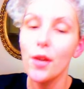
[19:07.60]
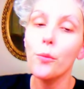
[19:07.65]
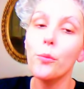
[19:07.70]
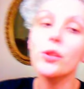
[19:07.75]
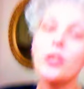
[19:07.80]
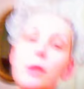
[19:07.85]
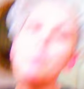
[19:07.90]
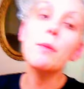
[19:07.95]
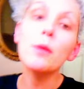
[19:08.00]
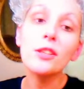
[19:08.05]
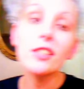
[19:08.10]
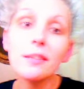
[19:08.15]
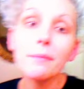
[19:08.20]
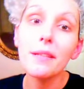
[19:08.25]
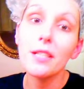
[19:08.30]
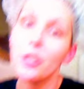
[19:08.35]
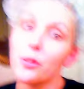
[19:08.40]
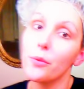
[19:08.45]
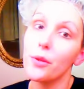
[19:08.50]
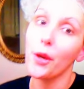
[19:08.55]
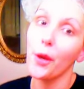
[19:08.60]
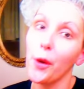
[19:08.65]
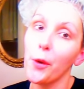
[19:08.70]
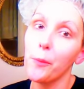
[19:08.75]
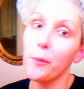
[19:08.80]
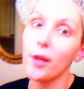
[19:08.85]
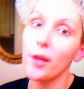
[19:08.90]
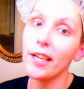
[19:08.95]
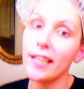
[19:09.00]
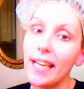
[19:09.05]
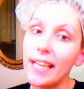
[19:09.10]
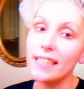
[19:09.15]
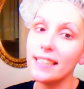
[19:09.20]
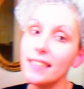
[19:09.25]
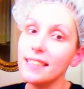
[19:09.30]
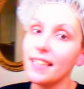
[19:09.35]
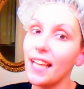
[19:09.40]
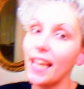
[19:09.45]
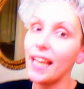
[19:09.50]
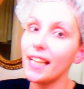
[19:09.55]
We're supposed to be doing homework and
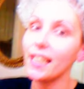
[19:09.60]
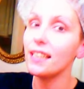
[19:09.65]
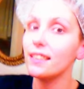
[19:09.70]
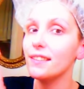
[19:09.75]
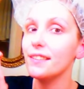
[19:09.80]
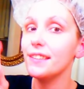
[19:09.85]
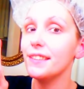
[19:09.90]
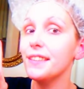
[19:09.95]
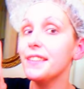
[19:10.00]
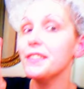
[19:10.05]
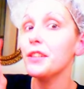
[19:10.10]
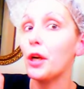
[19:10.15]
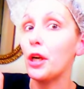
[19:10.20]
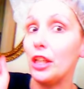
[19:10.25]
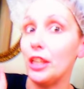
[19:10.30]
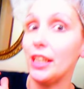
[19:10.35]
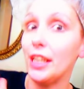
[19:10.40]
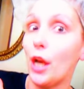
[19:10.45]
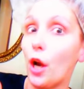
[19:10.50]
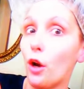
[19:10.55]
his hands started